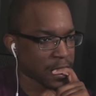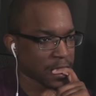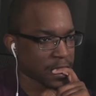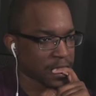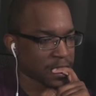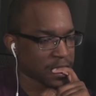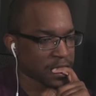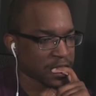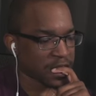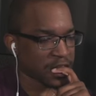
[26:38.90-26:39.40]

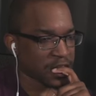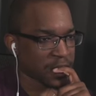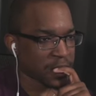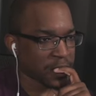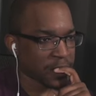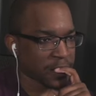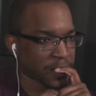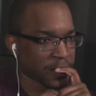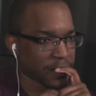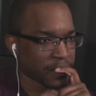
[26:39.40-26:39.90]

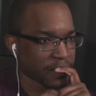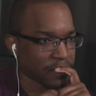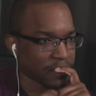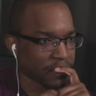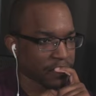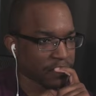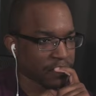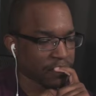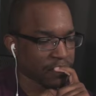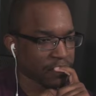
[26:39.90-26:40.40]

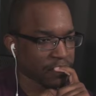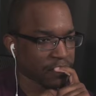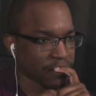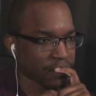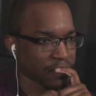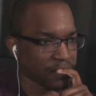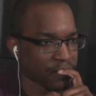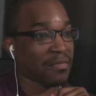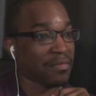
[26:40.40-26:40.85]
No one is speaking in this clip.